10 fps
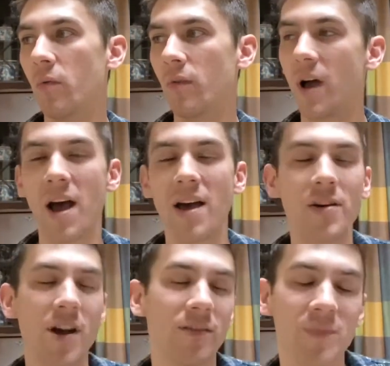I don't
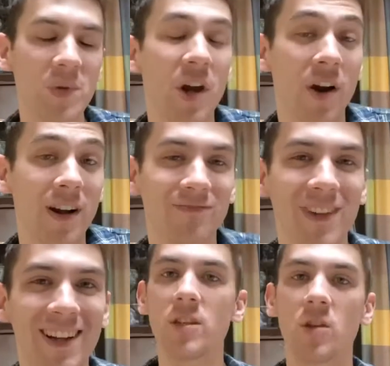know. Sorry.
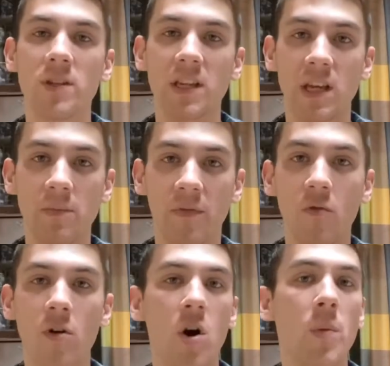So as I said
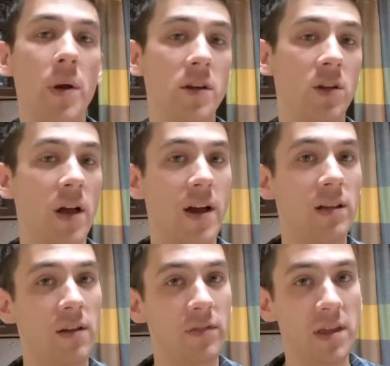before, hope you guys all had a
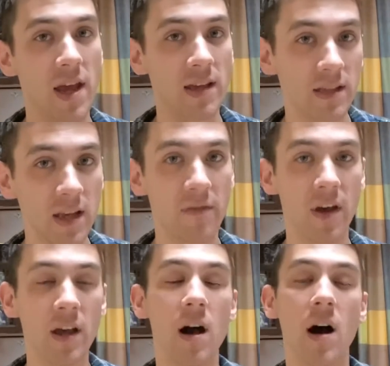lovely
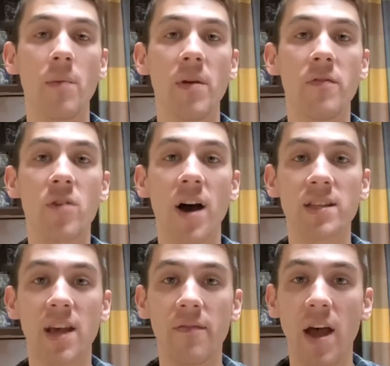Thanksgiving. If you guys
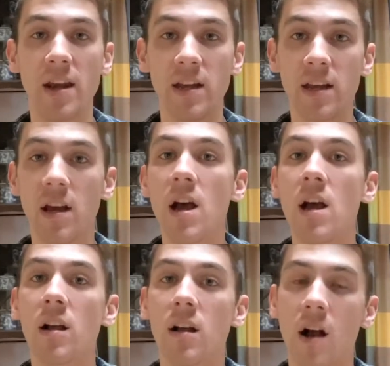have any
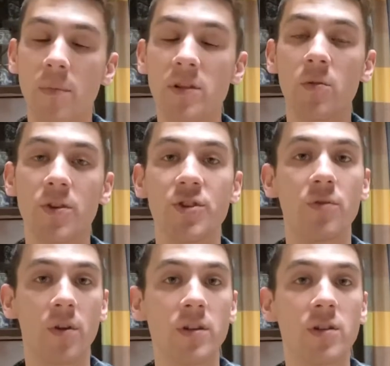comments, questions,
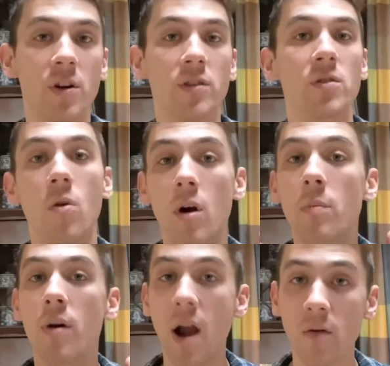or concerns, or
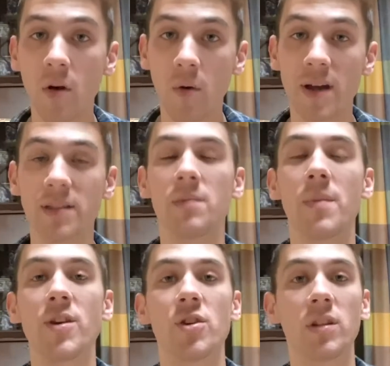prayer requests,
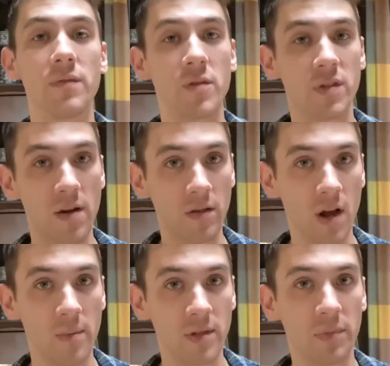make sure to leave those down in the
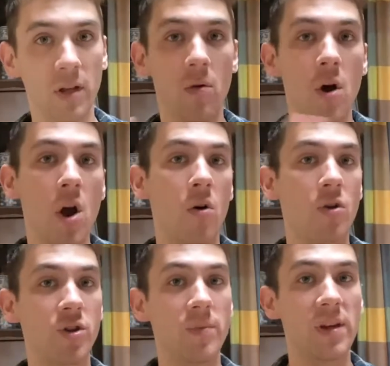comments below or
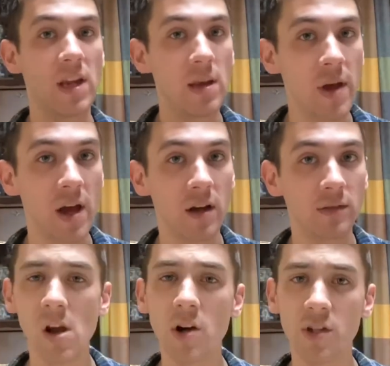shoot me an email.
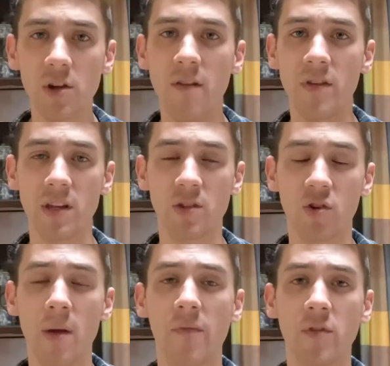Also, I have an
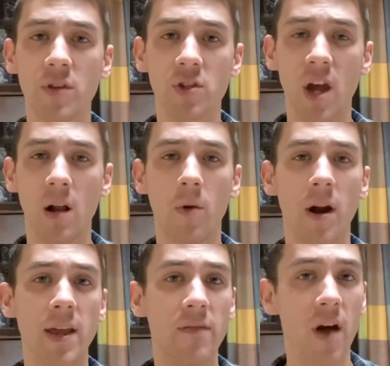Instagram for this channel where I
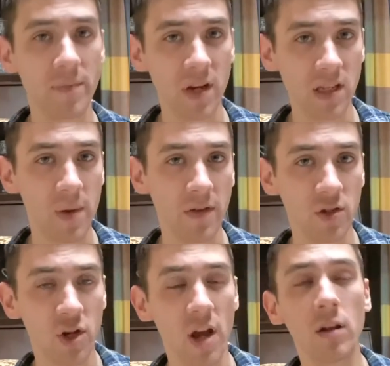give updates about this
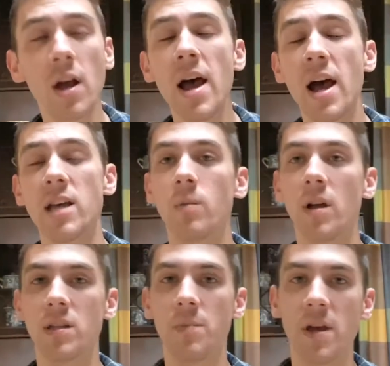channel, as well
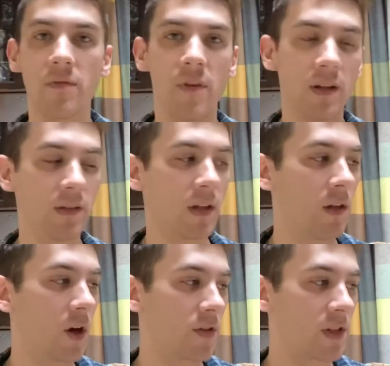as make fun little
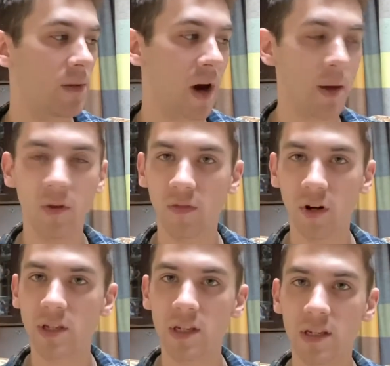artsy Bible
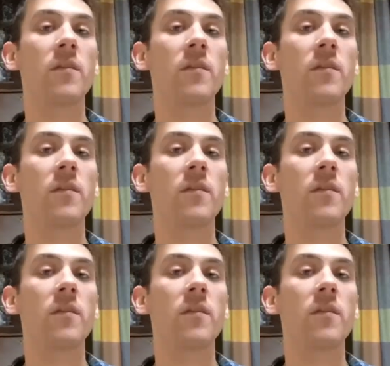verses.